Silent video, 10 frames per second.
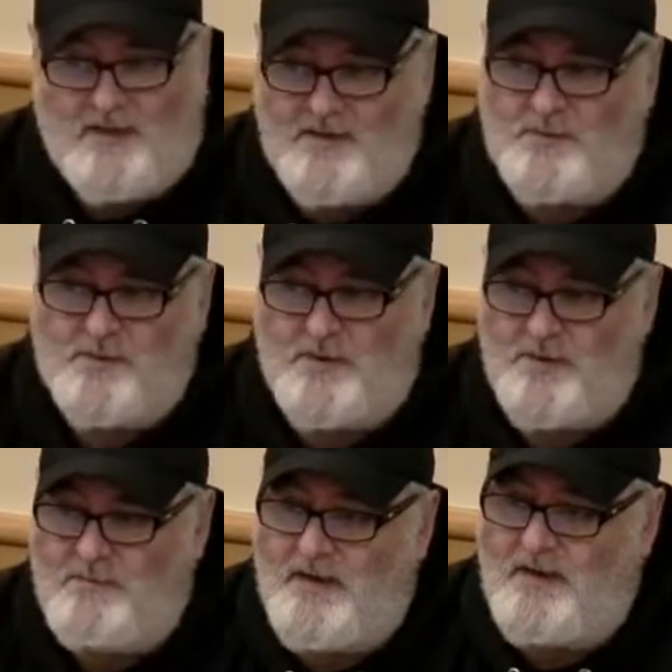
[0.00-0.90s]
like this was going
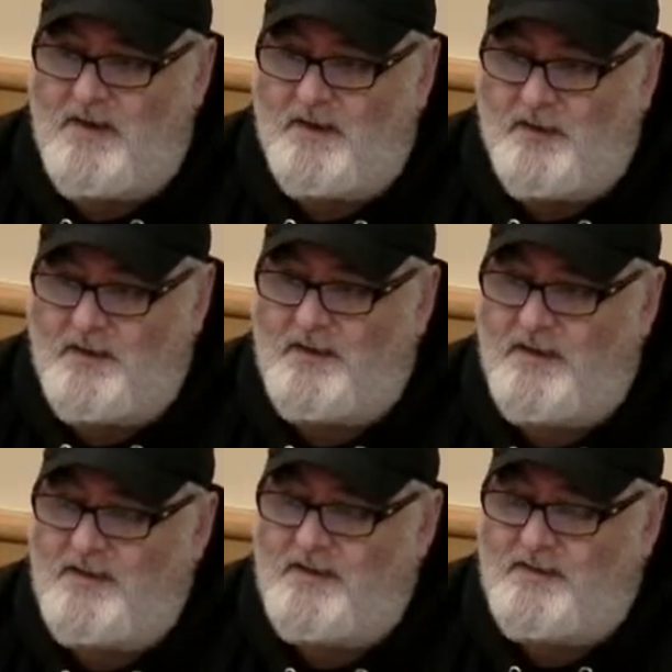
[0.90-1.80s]
to be a good
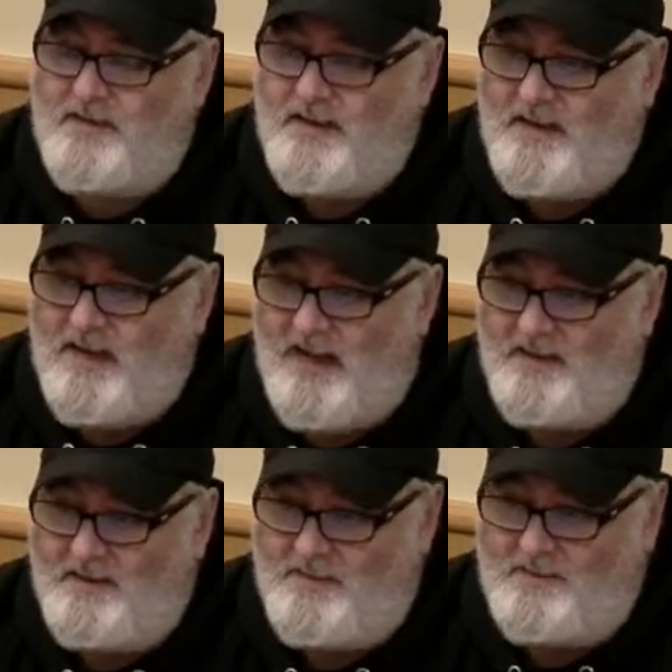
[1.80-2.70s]
thing,
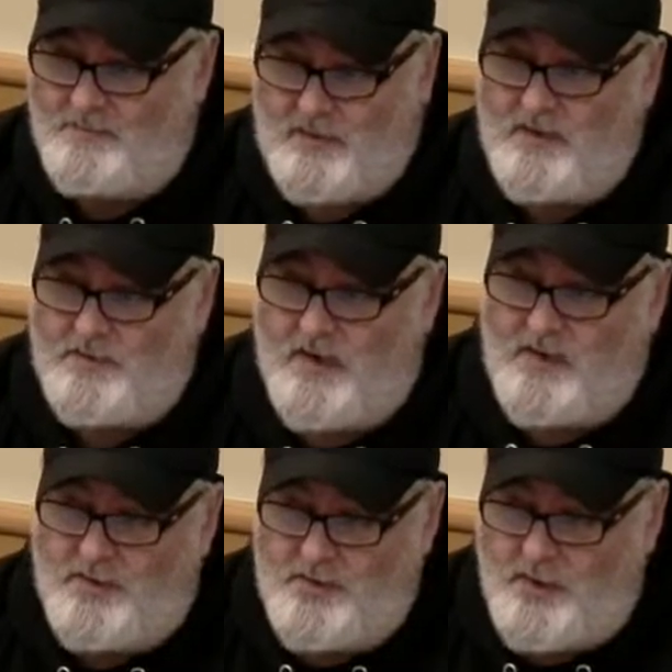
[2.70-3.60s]
and this is something you're starting
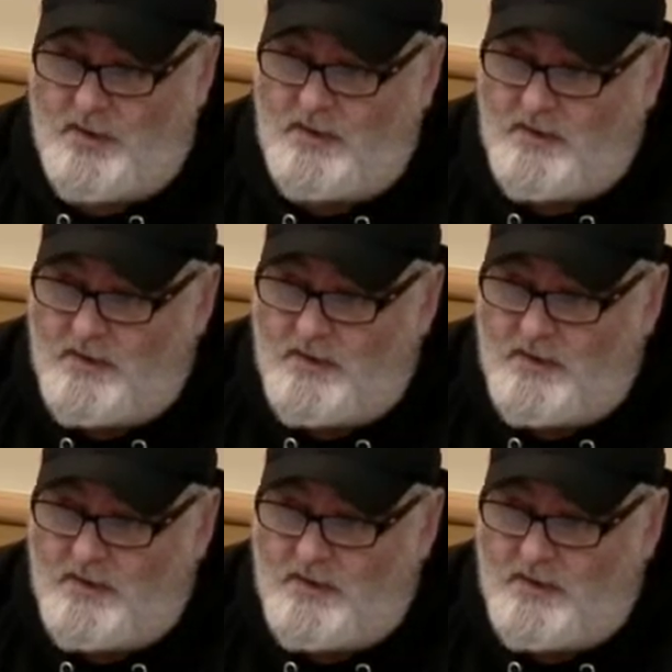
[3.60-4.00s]
to enjoy?